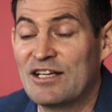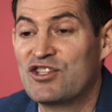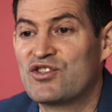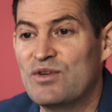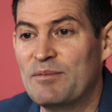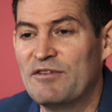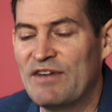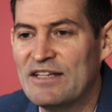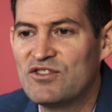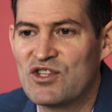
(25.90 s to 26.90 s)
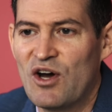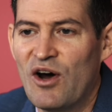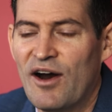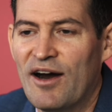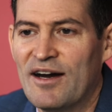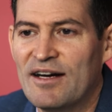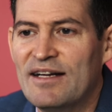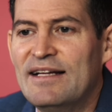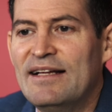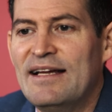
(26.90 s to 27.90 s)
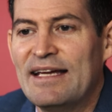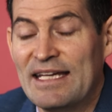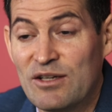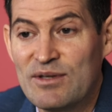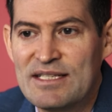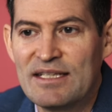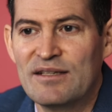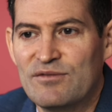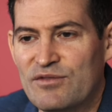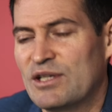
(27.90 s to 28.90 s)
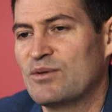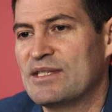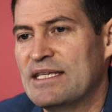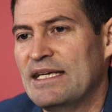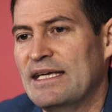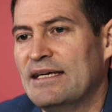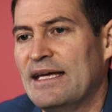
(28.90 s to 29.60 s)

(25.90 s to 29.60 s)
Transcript: extreme events are increasing in frequency